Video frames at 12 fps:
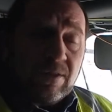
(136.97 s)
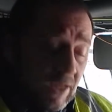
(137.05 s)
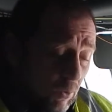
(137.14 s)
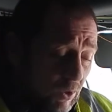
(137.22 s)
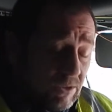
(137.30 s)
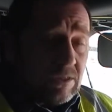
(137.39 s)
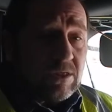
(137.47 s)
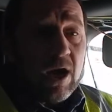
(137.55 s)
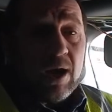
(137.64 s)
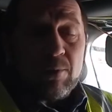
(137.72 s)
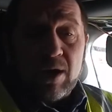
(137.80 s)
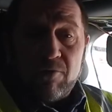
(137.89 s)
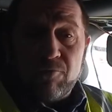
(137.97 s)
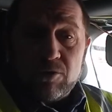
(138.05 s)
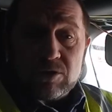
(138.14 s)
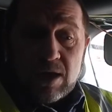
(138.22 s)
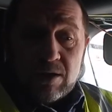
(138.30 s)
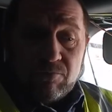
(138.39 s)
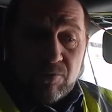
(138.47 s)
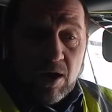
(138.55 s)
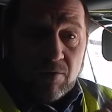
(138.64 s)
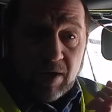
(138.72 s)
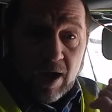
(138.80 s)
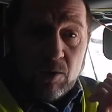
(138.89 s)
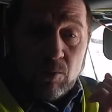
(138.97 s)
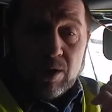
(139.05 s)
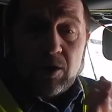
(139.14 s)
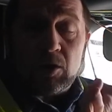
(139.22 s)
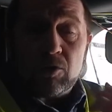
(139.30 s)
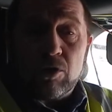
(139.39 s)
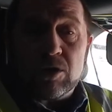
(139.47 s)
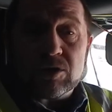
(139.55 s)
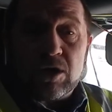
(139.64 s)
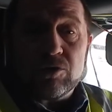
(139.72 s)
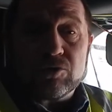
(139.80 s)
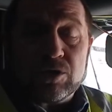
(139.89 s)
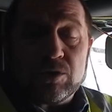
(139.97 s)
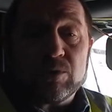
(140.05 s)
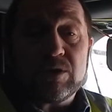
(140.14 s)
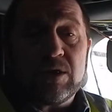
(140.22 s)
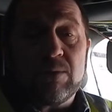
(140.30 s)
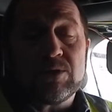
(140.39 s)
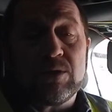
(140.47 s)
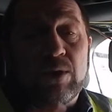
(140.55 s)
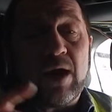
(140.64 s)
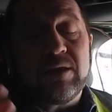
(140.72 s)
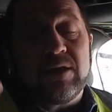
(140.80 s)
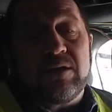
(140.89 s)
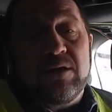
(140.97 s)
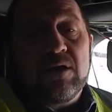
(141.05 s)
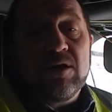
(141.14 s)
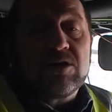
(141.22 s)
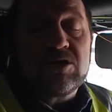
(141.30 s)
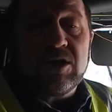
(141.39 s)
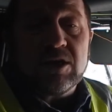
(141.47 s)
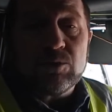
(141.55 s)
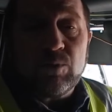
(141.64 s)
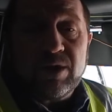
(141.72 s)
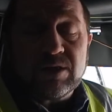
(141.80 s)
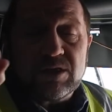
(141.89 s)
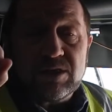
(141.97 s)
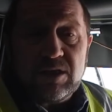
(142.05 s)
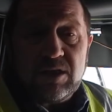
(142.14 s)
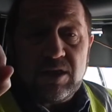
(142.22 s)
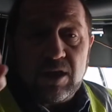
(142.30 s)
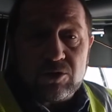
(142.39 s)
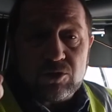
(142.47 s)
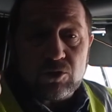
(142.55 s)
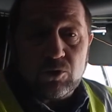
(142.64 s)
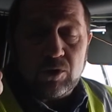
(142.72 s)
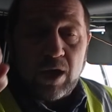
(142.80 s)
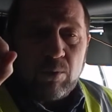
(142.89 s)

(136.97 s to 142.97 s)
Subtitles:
There was a time when I first got involved, I went across country with TMC where I did 6 weeks of CDL school.